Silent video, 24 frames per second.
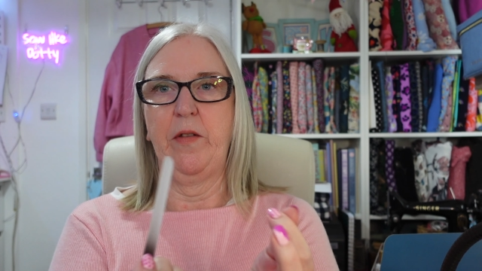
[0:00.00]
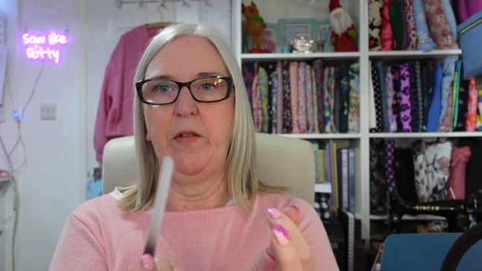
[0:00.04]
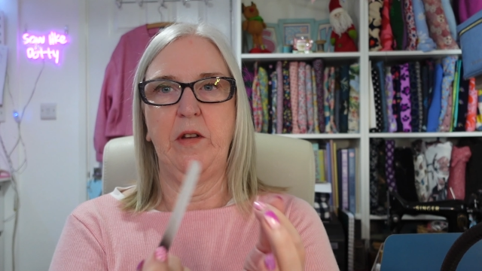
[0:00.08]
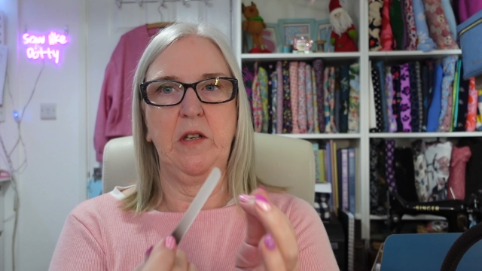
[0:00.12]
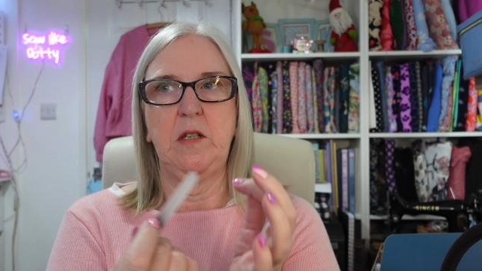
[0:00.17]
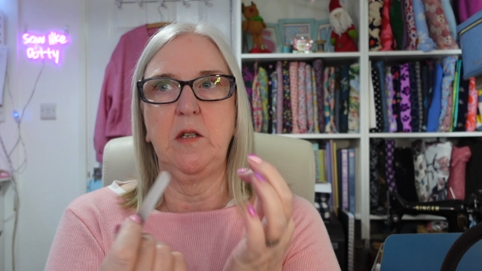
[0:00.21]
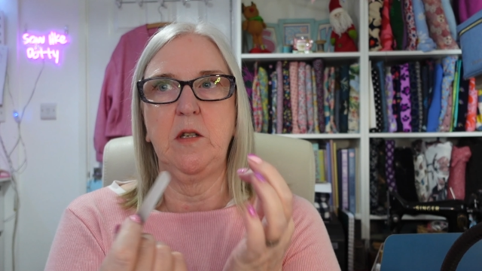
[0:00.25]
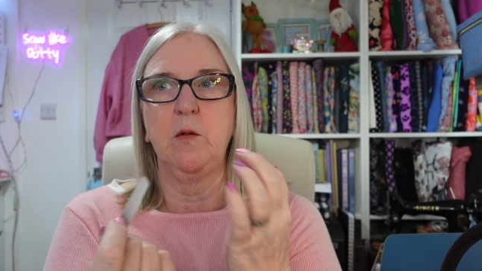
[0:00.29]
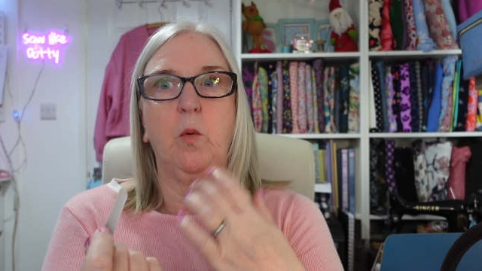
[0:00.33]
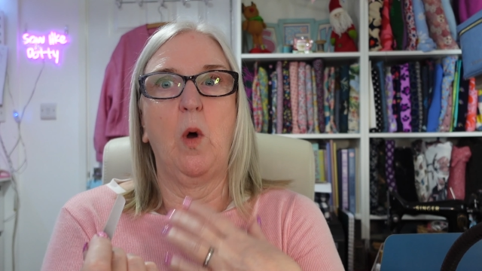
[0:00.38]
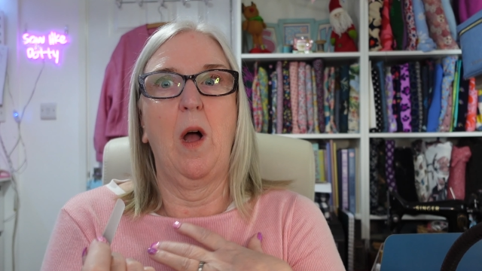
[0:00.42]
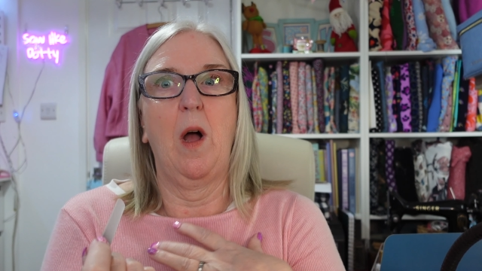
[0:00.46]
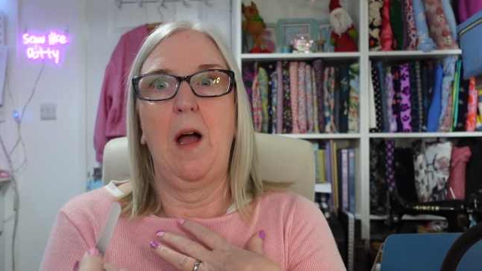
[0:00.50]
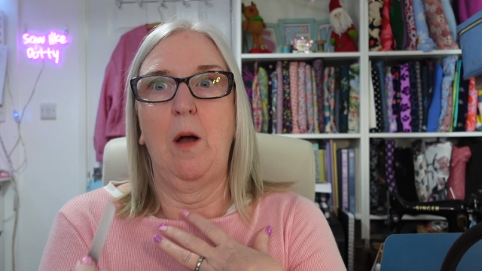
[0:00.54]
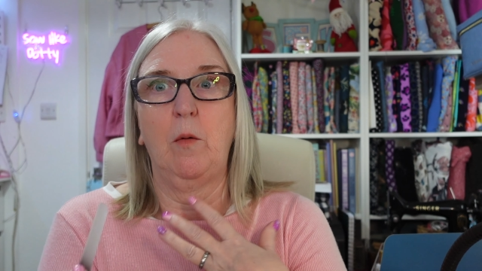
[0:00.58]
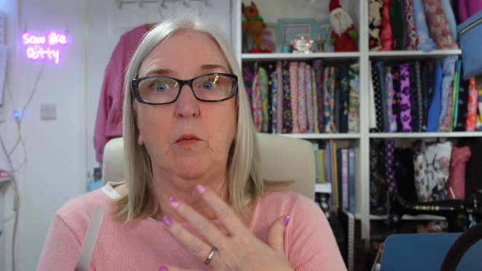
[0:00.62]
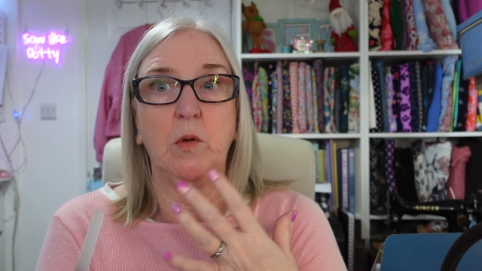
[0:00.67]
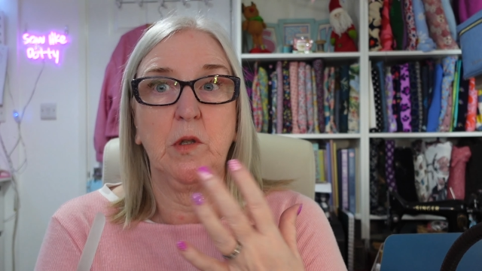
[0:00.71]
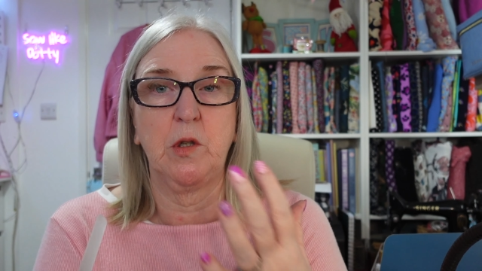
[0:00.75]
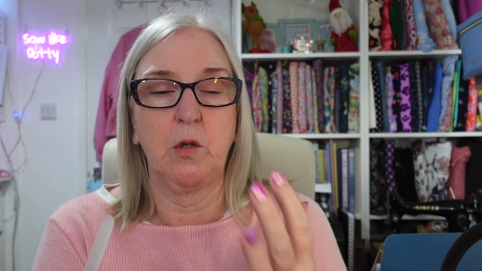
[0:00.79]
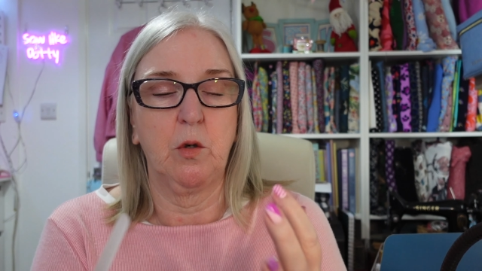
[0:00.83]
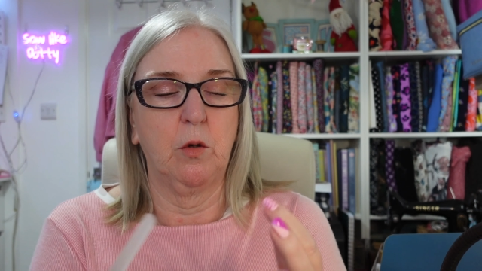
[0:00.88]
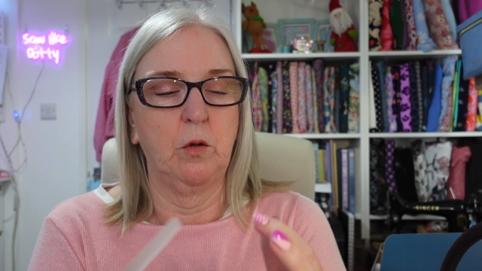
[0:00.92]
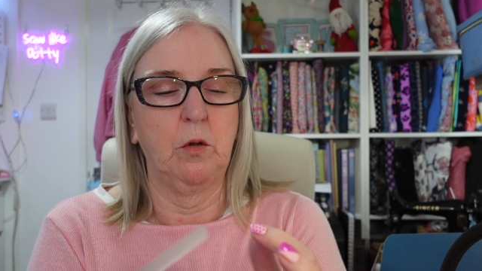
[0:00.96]
This is what I
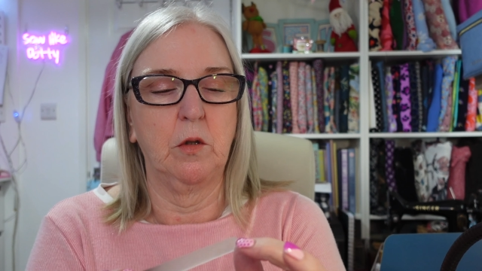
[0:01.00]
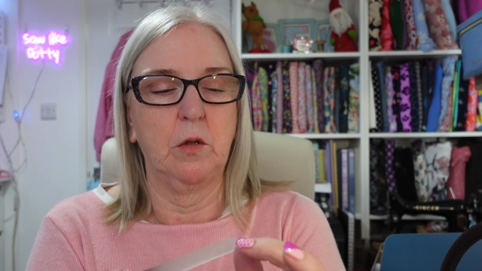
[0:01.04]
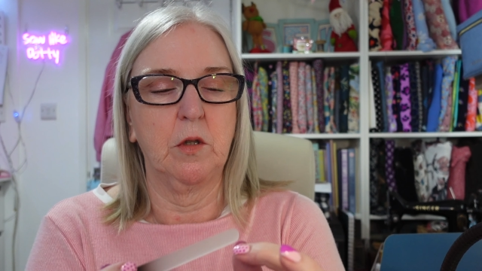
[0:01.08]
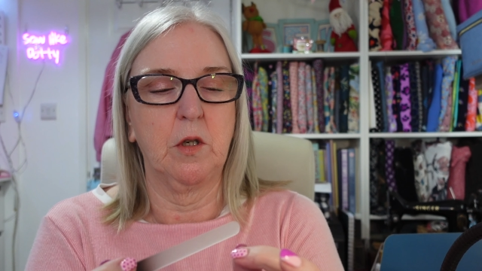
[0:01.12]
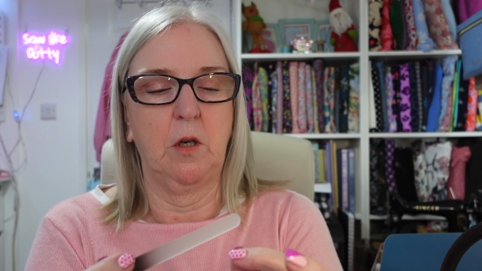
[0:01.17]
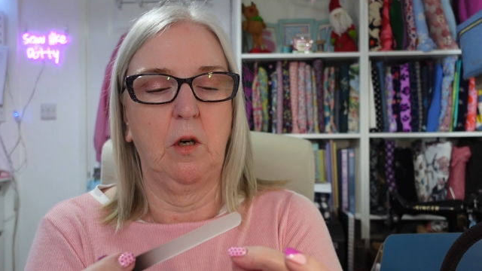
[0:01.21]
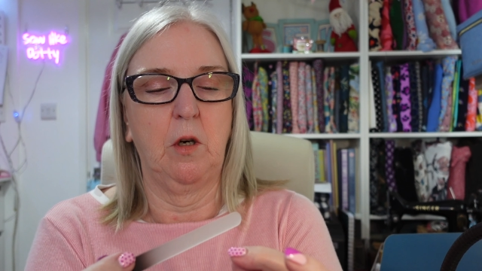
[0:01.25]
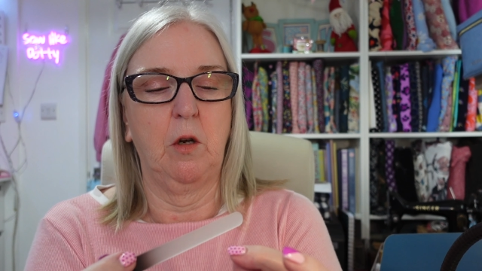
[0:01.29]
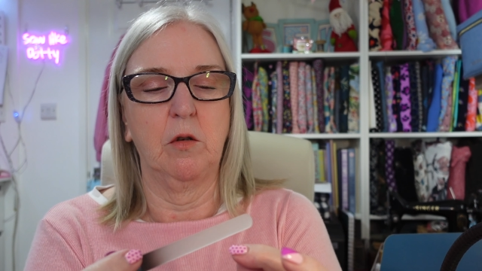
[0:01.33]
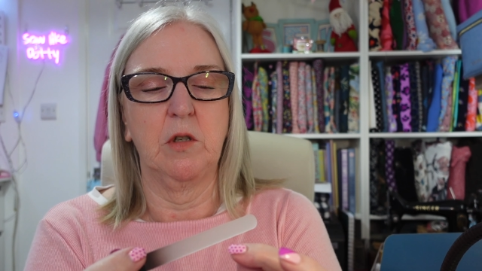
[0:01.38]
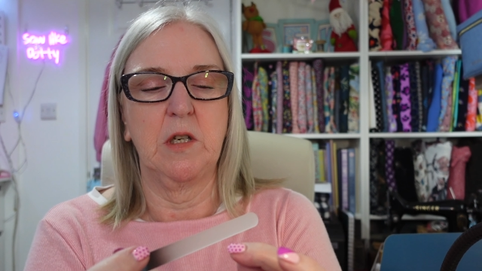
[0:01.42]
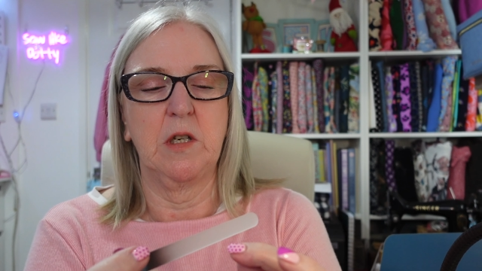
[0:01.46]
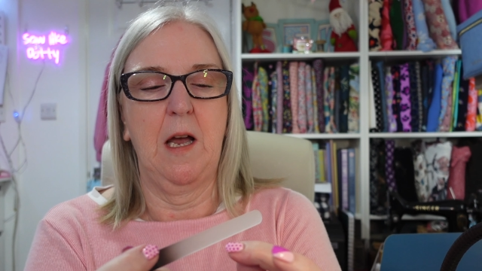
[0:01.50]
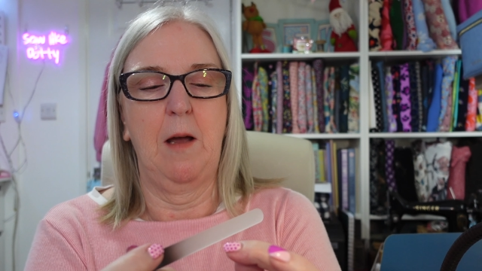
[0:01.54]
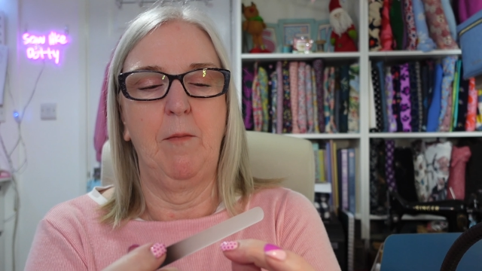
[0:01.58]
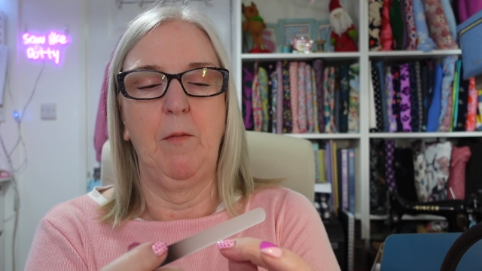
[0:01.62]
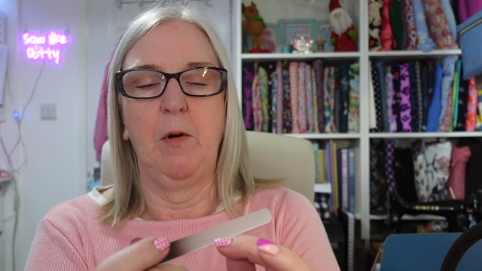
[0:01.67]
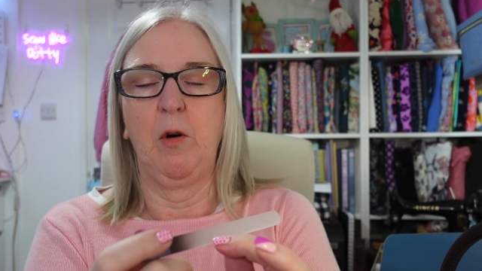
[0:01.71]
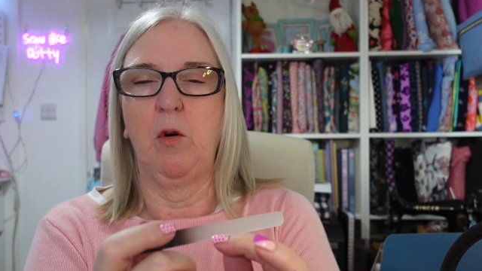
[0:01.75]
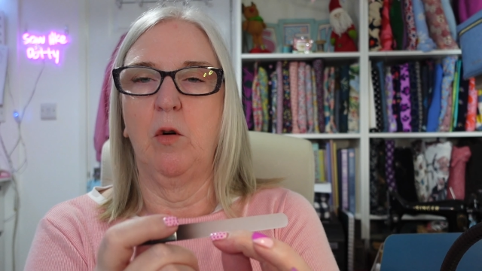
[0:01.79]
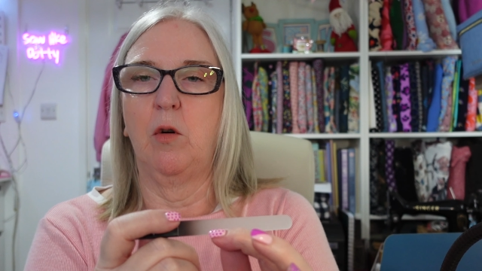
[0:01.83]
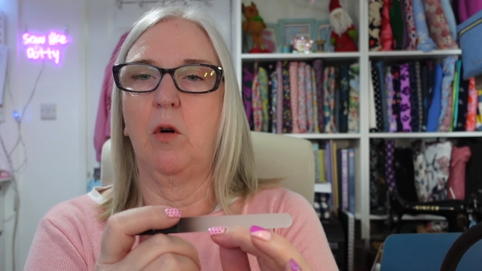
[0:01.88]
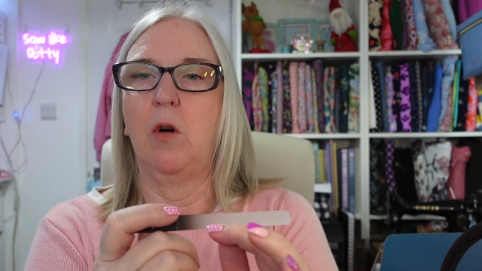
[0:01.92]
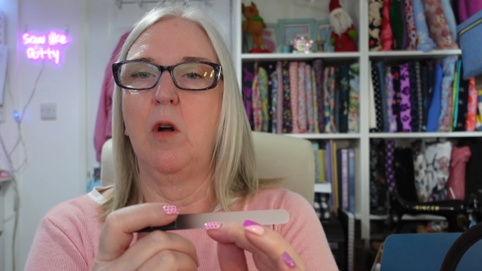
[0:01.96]
was told a long time
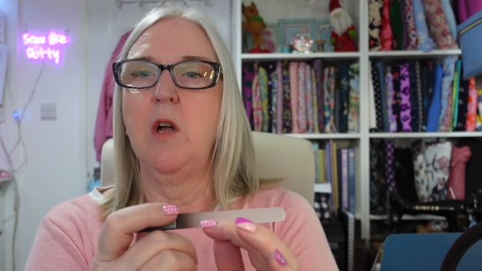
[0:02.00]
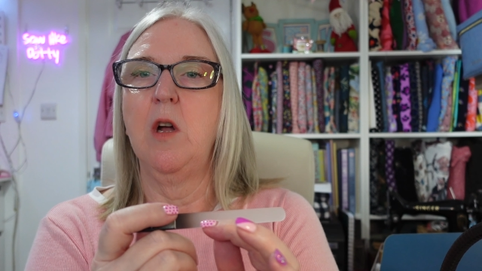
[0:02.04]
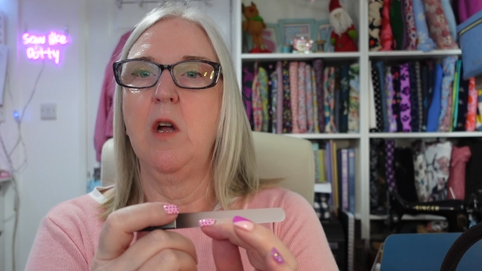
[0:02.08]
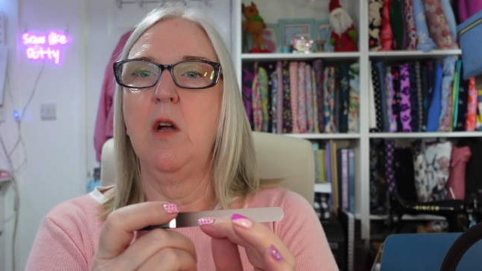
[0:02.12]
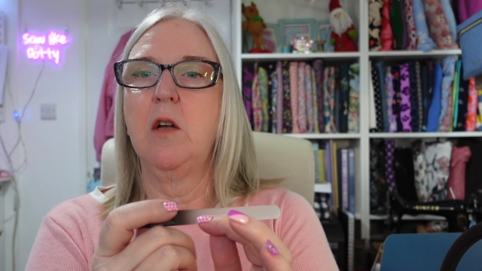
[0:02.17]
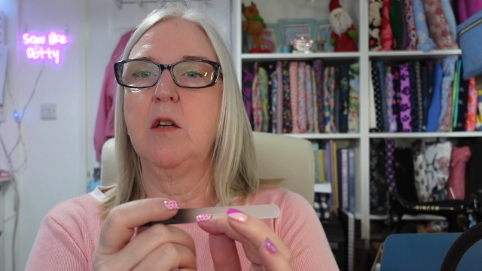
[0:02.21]
ago.